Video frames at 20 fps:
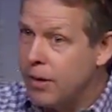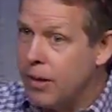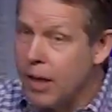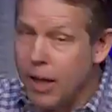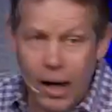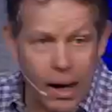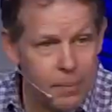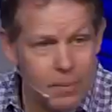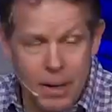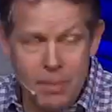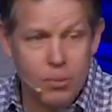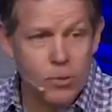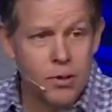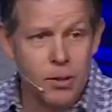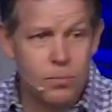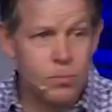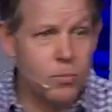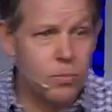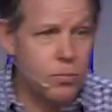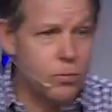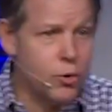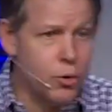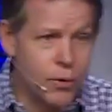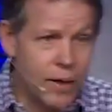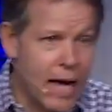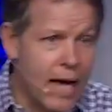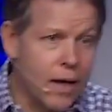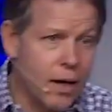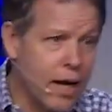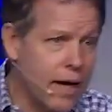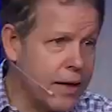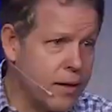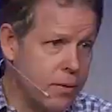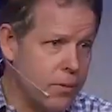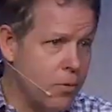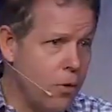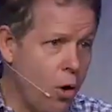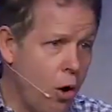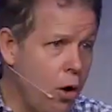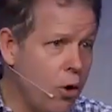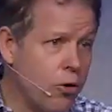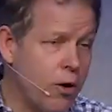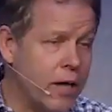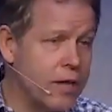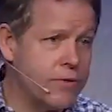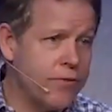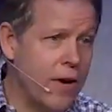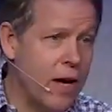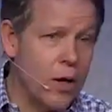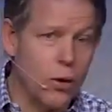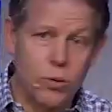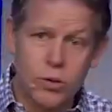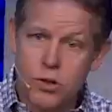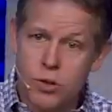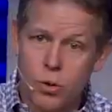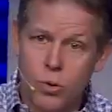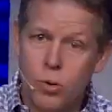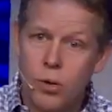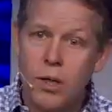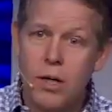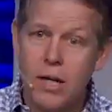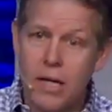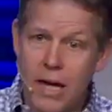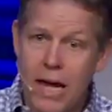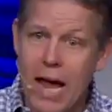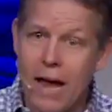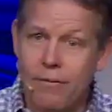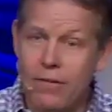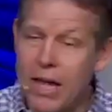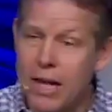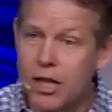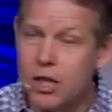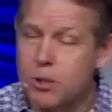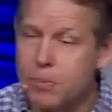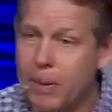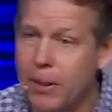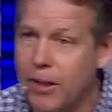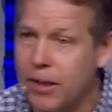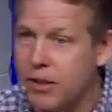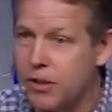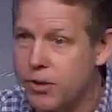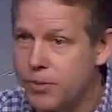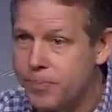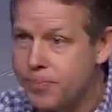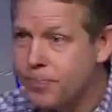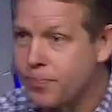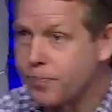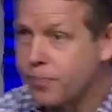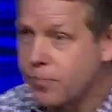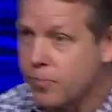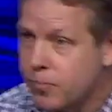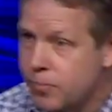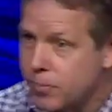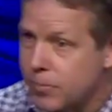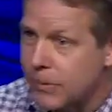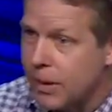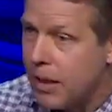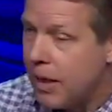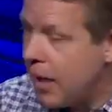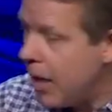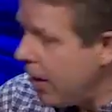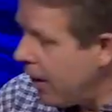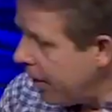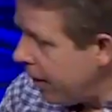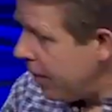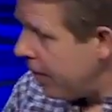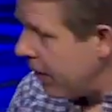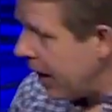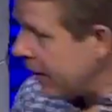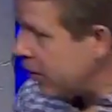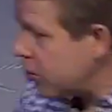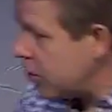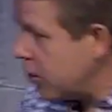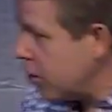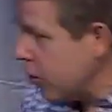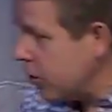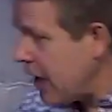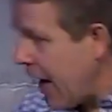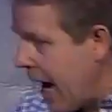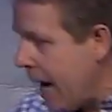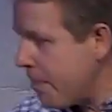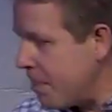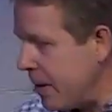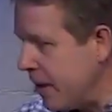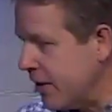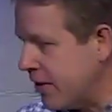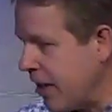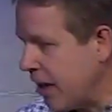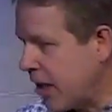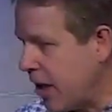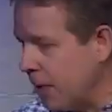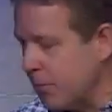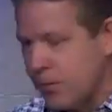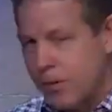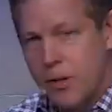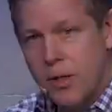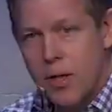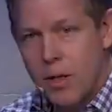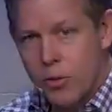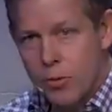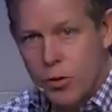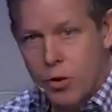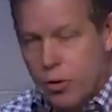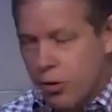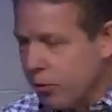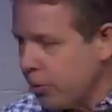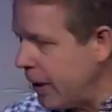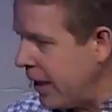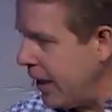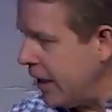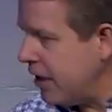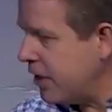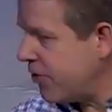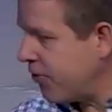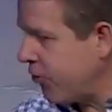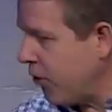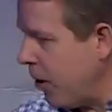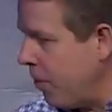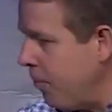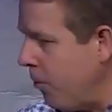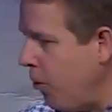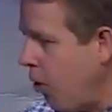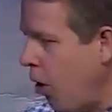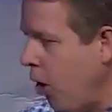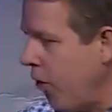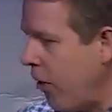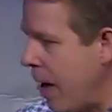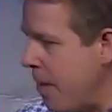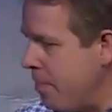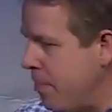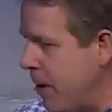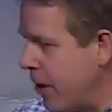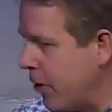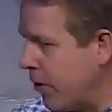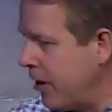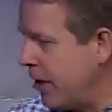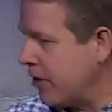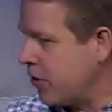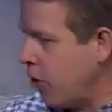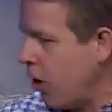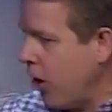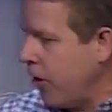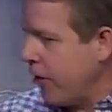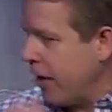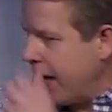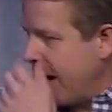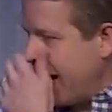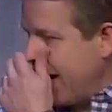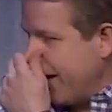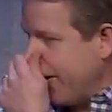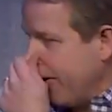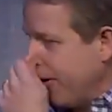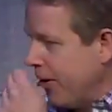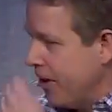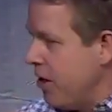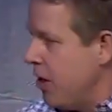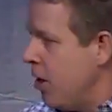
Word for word: And I'm able to do that like all Christ followers who have that experience. And that's there's happiness that comes. You're released from all that bitterness, all that anger.